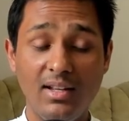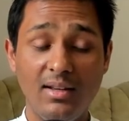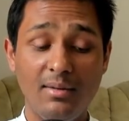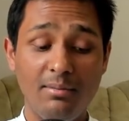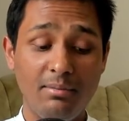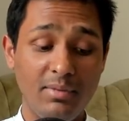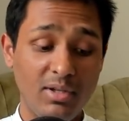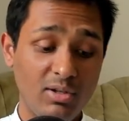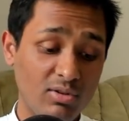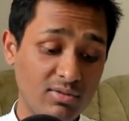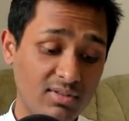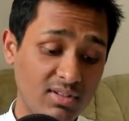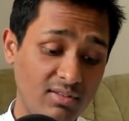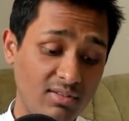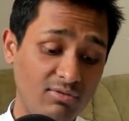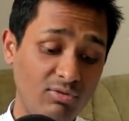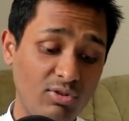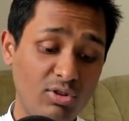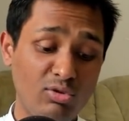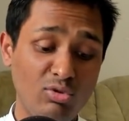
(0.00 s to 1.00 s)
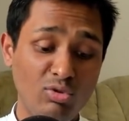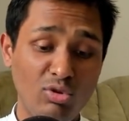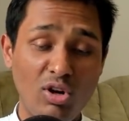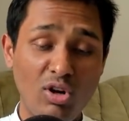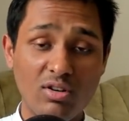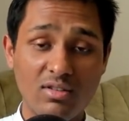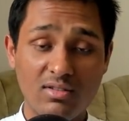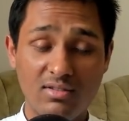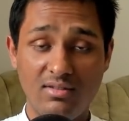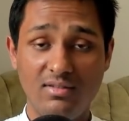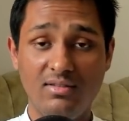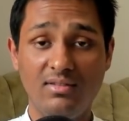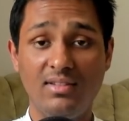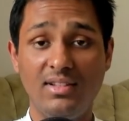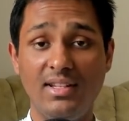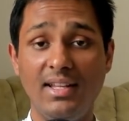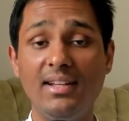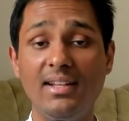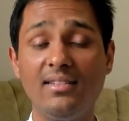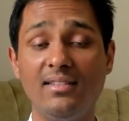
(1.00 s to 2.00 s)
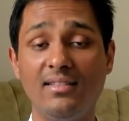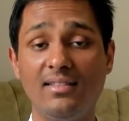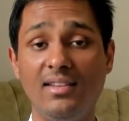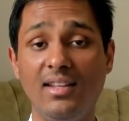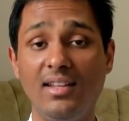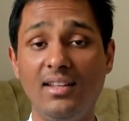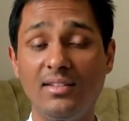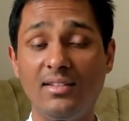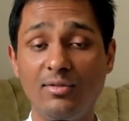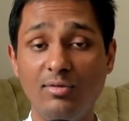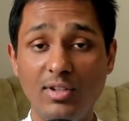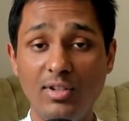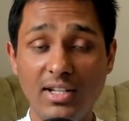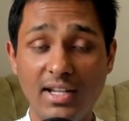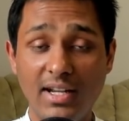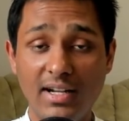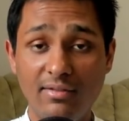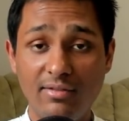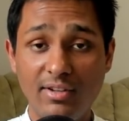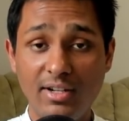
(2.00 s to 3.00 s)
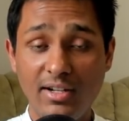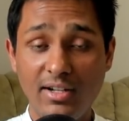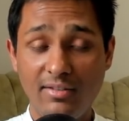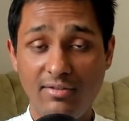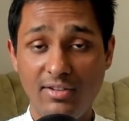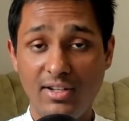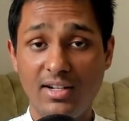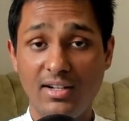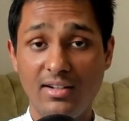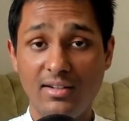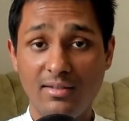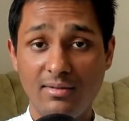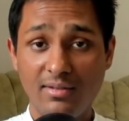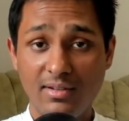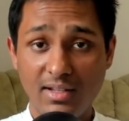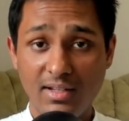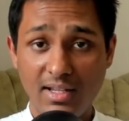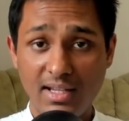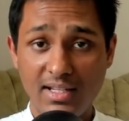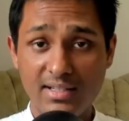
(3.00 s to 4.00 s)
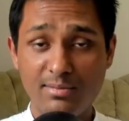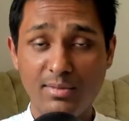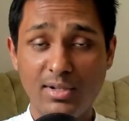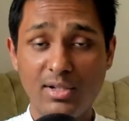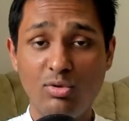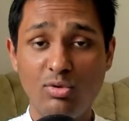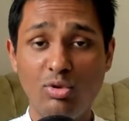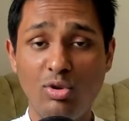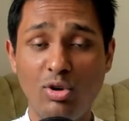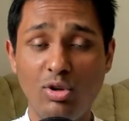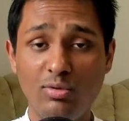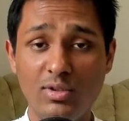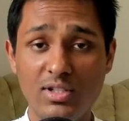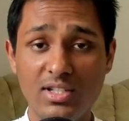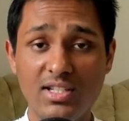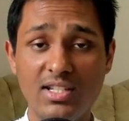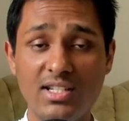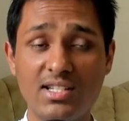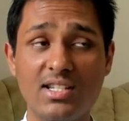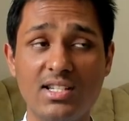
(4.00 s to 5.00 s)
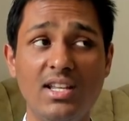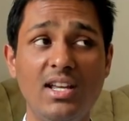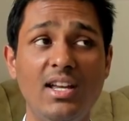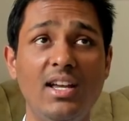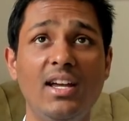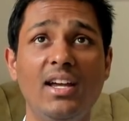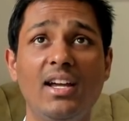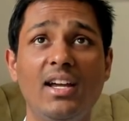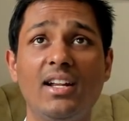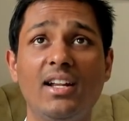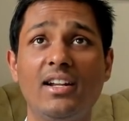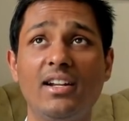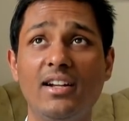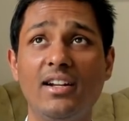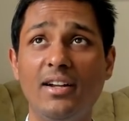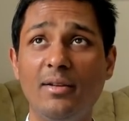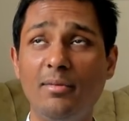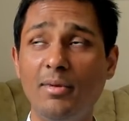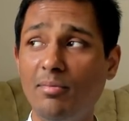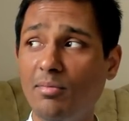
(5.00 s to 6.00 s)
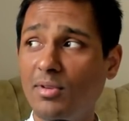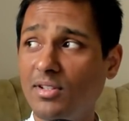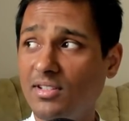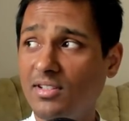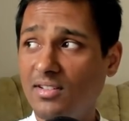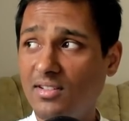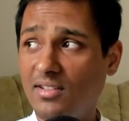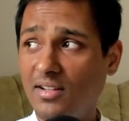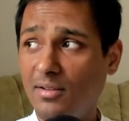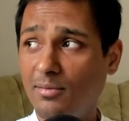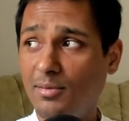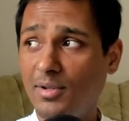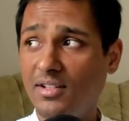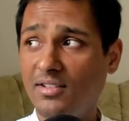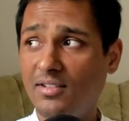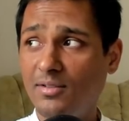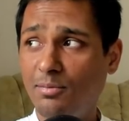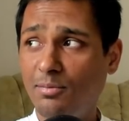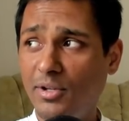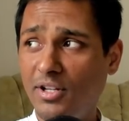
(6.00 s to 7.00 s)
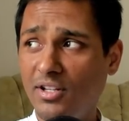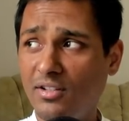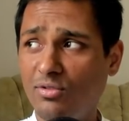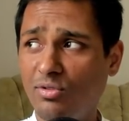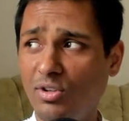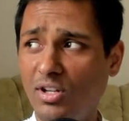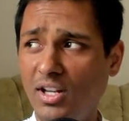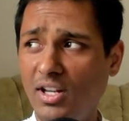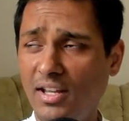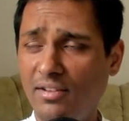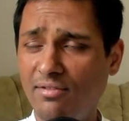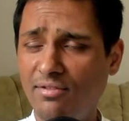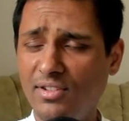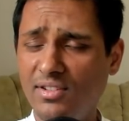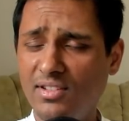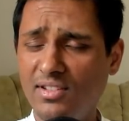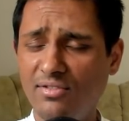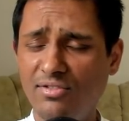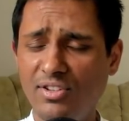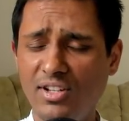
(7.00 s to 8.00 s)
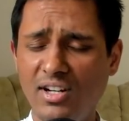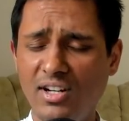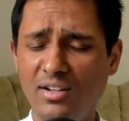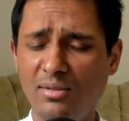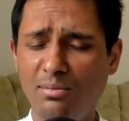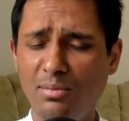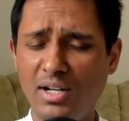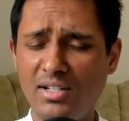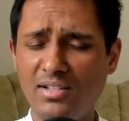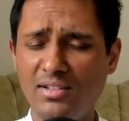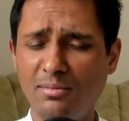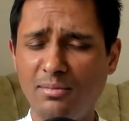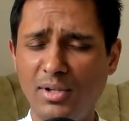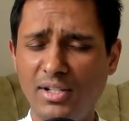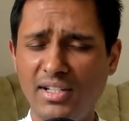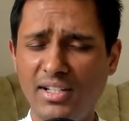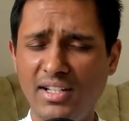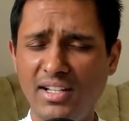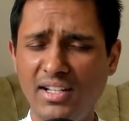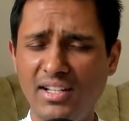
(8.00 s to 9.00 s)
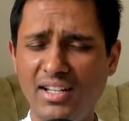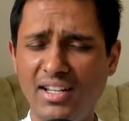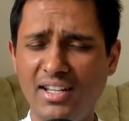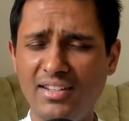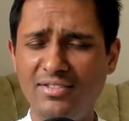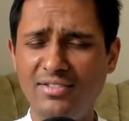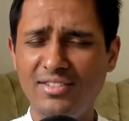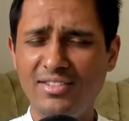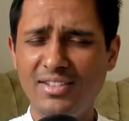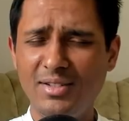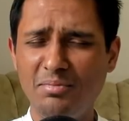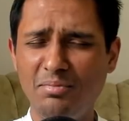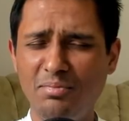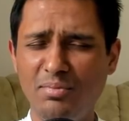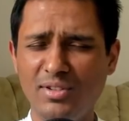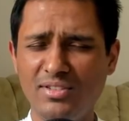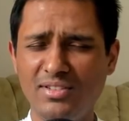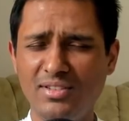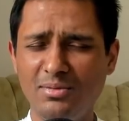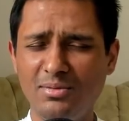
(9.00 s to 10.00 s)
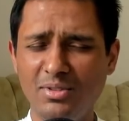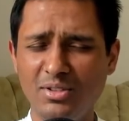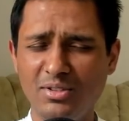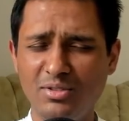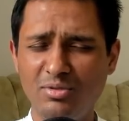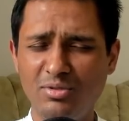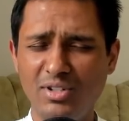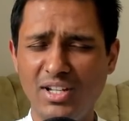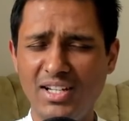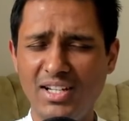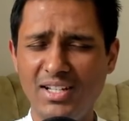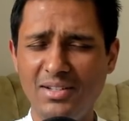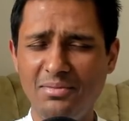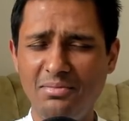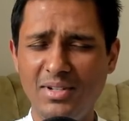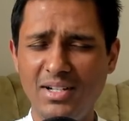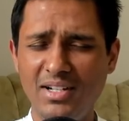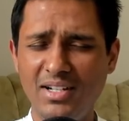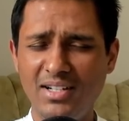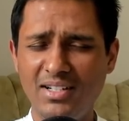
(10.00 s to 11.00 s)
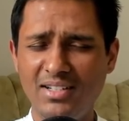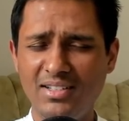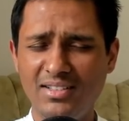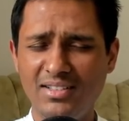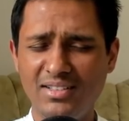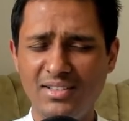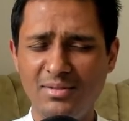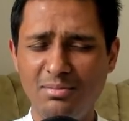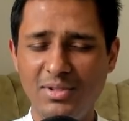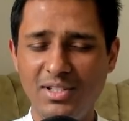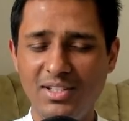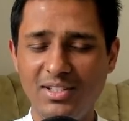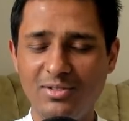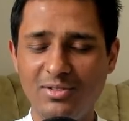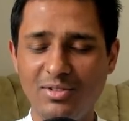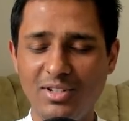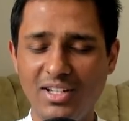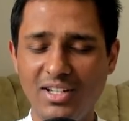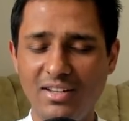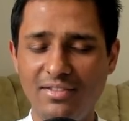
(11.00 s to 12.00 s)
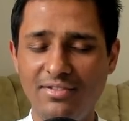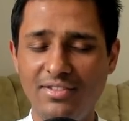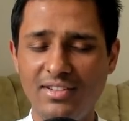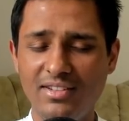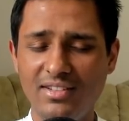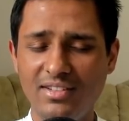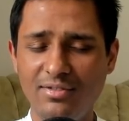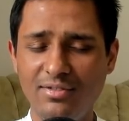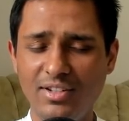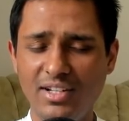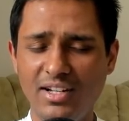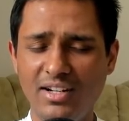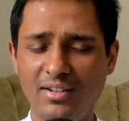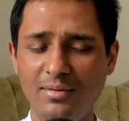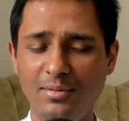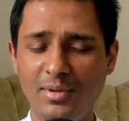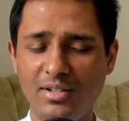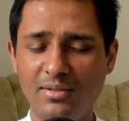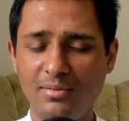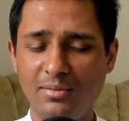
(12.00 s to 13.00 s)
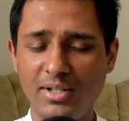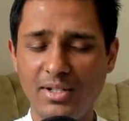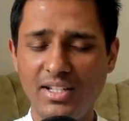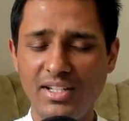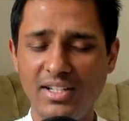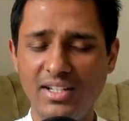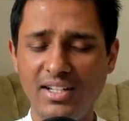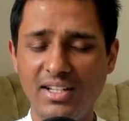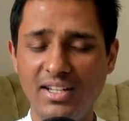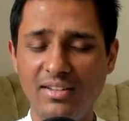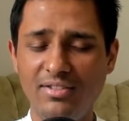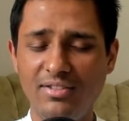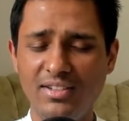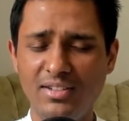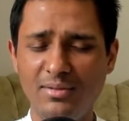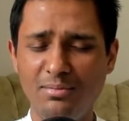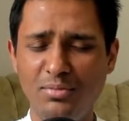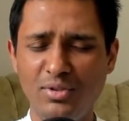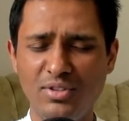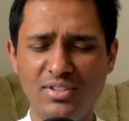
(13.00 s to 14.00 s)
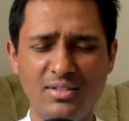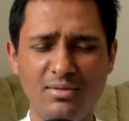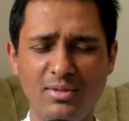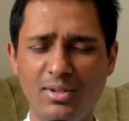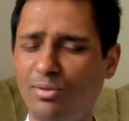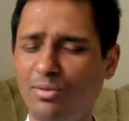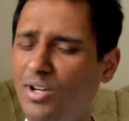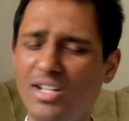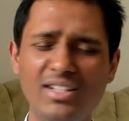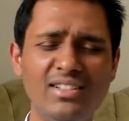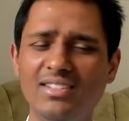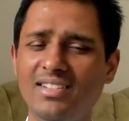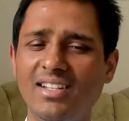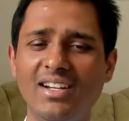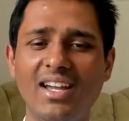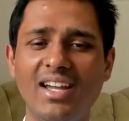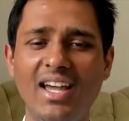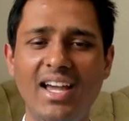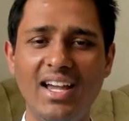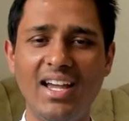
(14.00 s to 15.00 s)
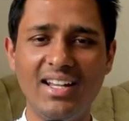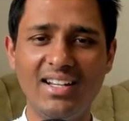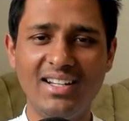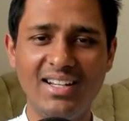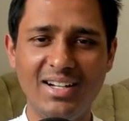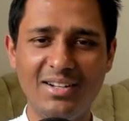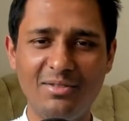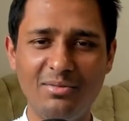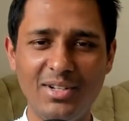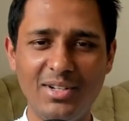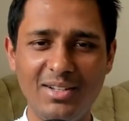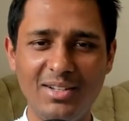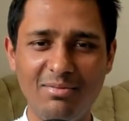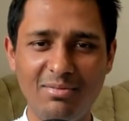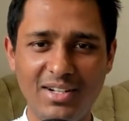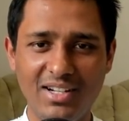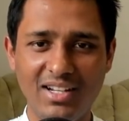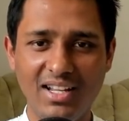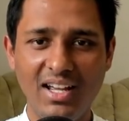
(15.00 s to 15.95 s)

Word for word: Because if we do not, then things will get very difficult. As my guru always says, remember this statement, spiritual life is difficult but material life is impossible. Should I repeat? Spiritual life is difficult but material life is impossible. Once again, let me repeat,